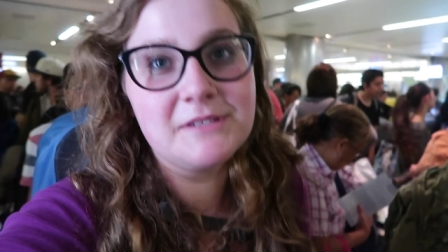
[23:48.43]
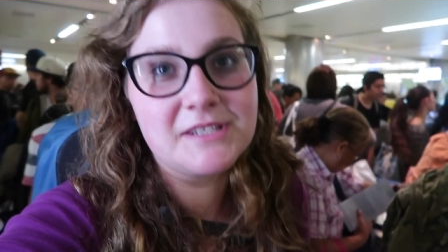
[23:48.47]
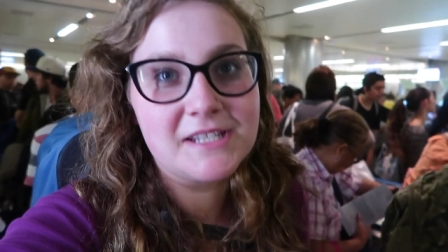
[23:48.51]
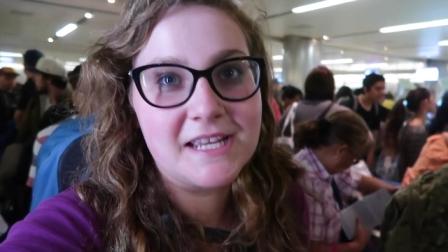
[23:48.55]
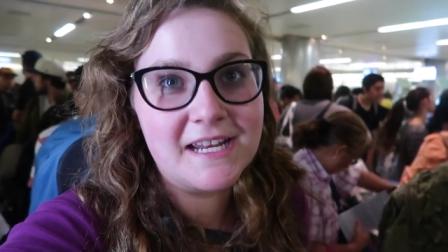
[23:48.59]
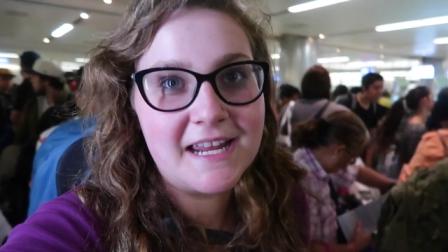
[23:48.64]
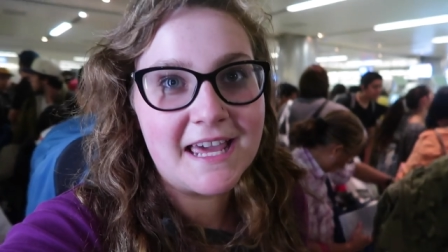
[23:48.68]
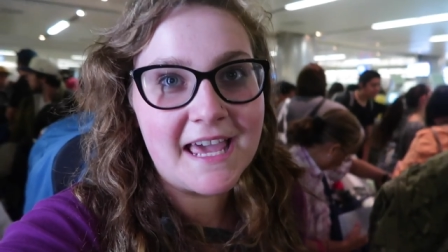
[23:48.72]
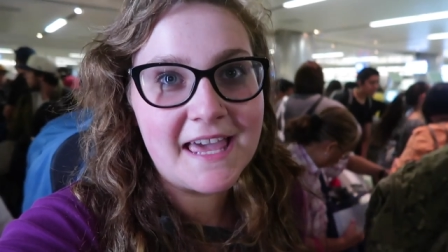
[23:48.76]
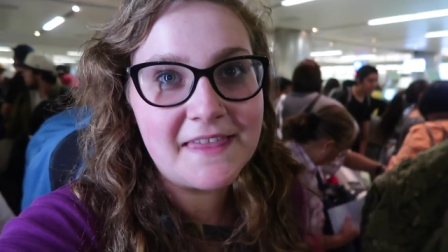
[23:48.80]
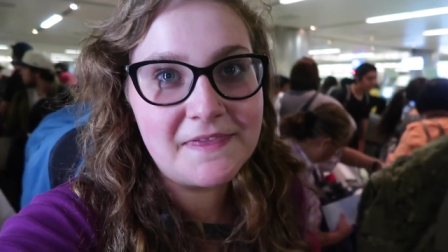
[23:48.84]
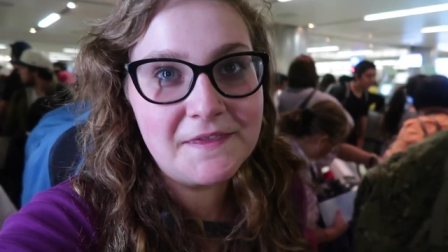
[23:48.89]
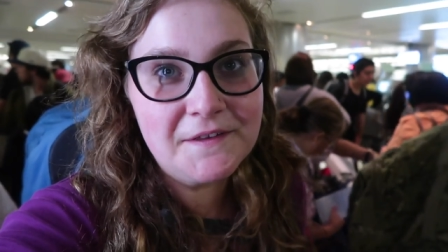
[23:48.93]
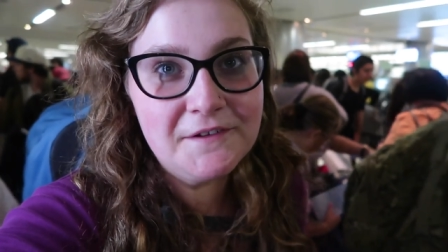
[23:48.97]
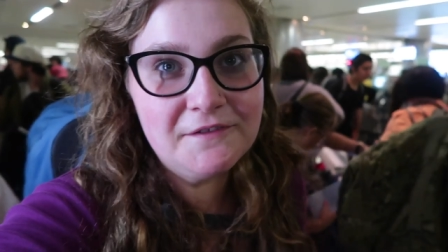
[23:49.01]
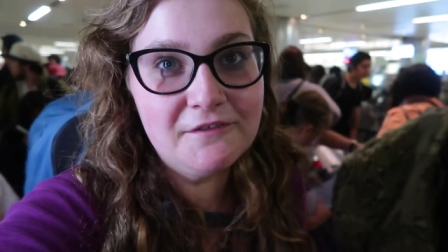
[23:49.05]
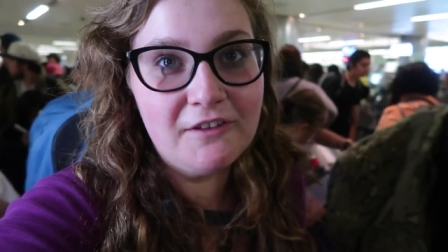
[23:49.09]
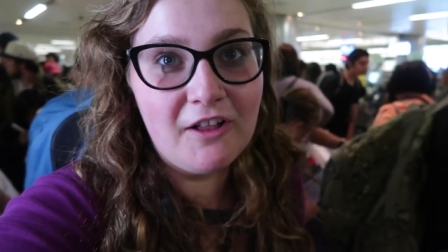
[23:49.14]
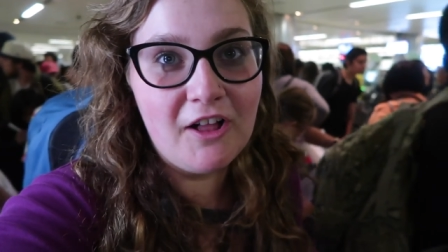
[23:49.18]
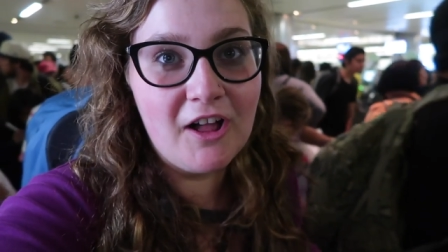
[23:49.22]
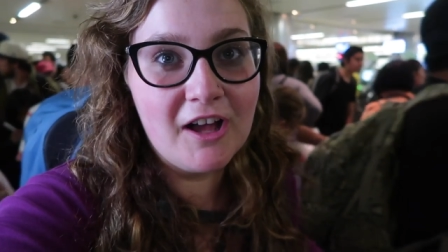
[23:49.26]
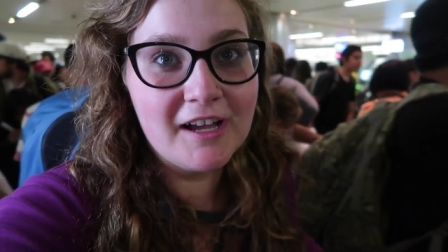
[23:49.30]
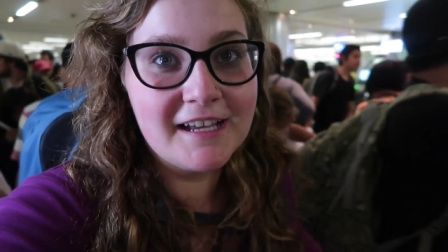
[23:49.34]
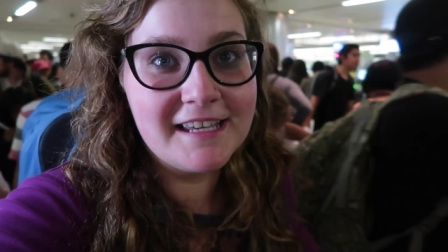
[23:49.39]
just gonna end the
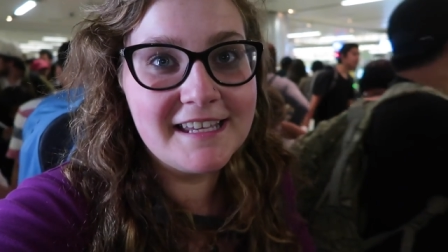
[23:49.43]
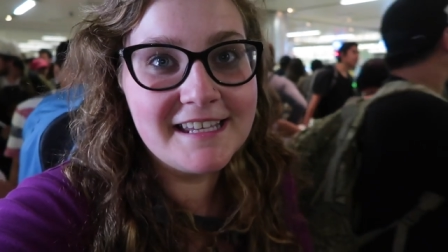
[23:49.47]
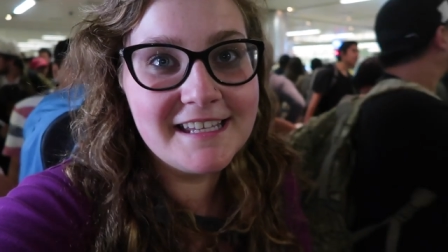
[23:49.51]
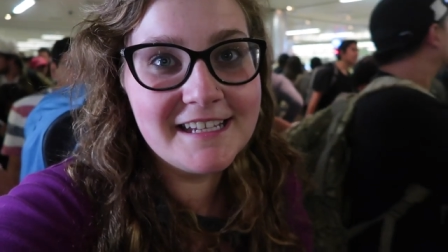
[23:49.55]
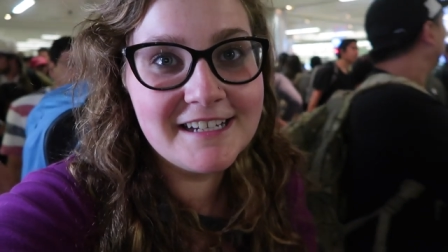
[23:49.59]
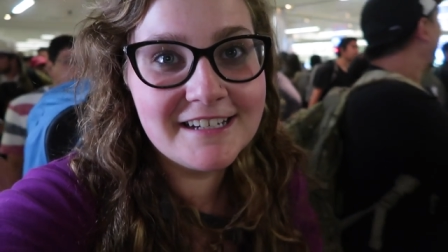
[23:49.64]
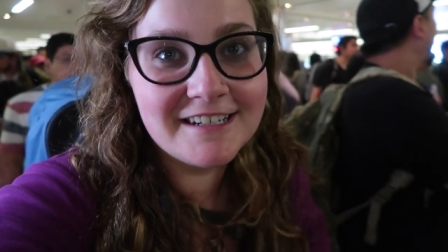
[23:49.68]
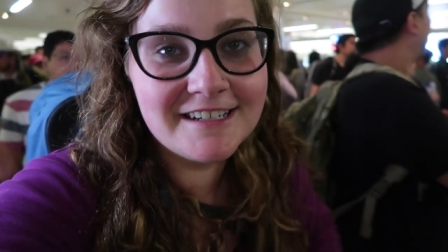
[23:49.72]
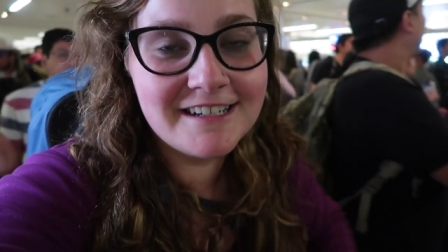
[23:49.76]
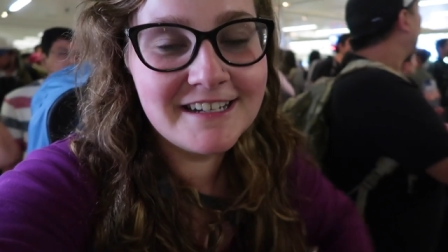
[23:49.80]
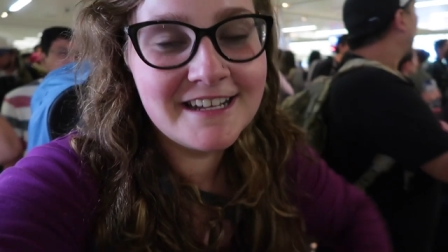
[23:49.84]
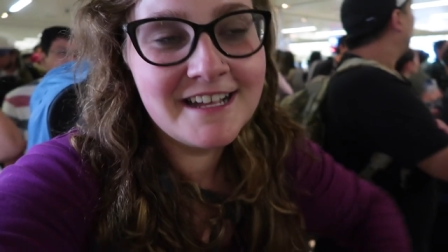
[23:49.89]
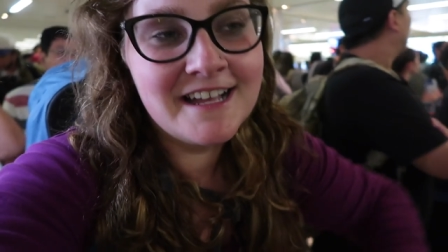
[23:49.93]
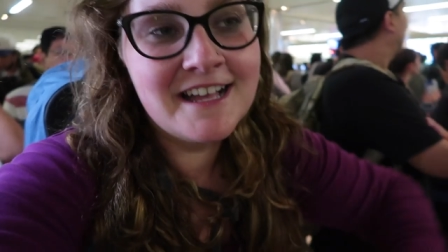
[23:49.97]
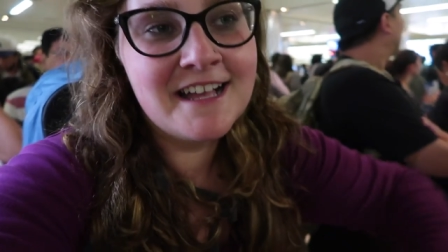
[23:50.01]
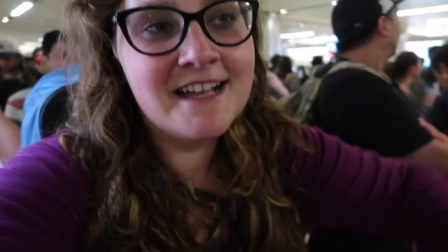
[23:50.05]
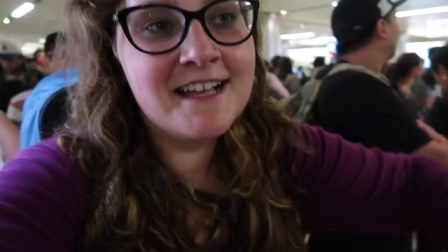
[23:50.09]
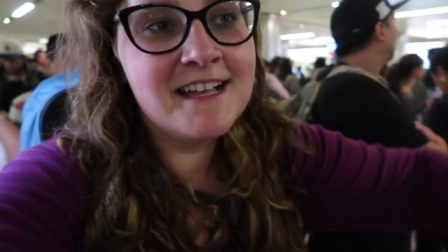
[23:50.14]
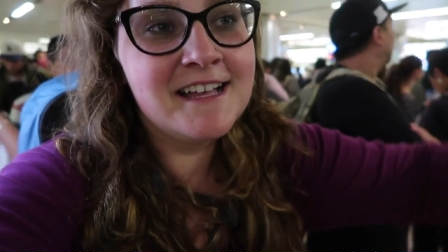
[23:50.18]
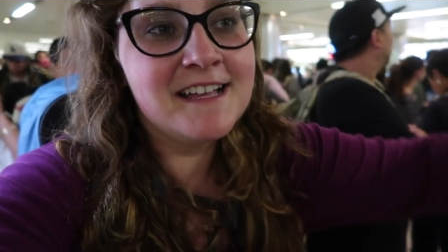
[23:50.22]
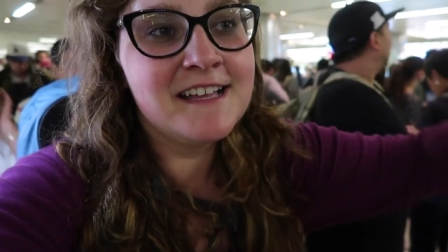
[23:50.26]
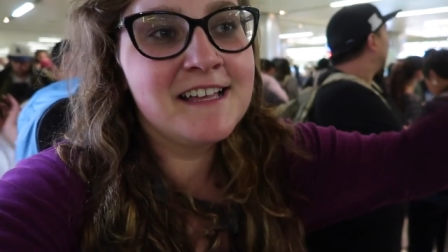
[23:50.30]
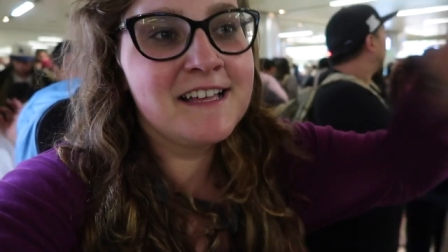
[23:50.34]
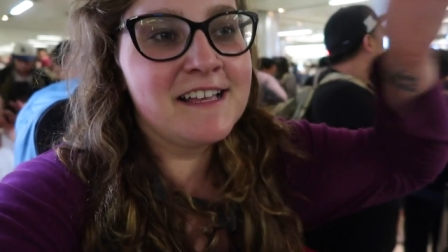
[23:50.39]
vlog here.
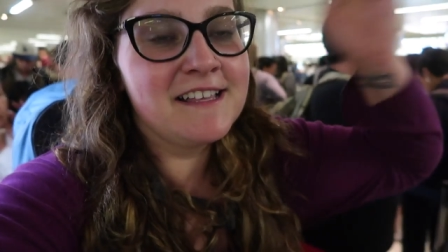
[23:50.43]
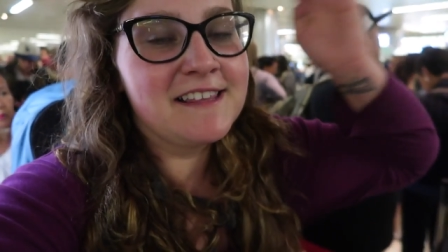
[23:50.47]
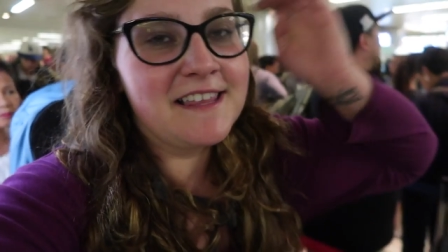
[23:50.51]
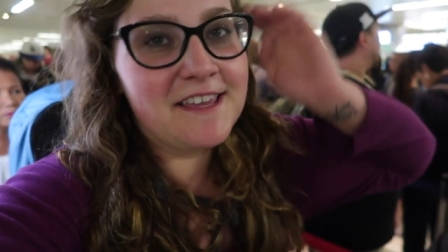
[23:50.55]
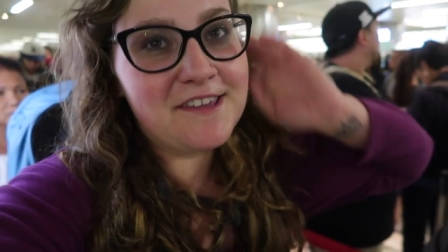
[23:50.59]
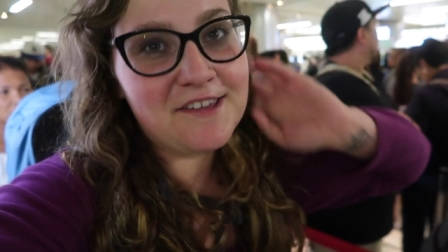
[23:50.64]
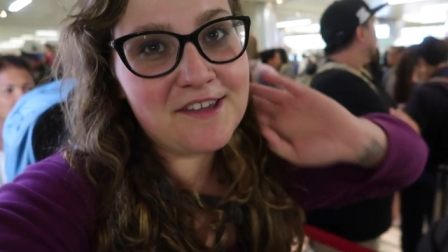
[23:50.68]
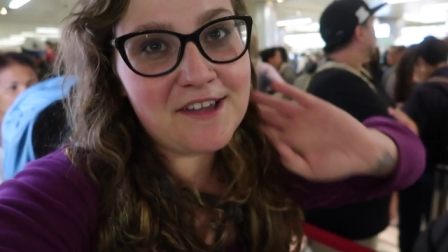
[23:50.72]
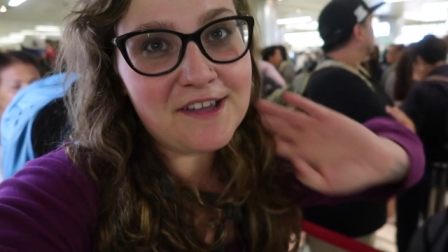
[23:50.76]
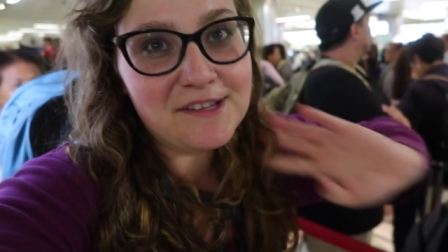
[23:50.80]
Thank you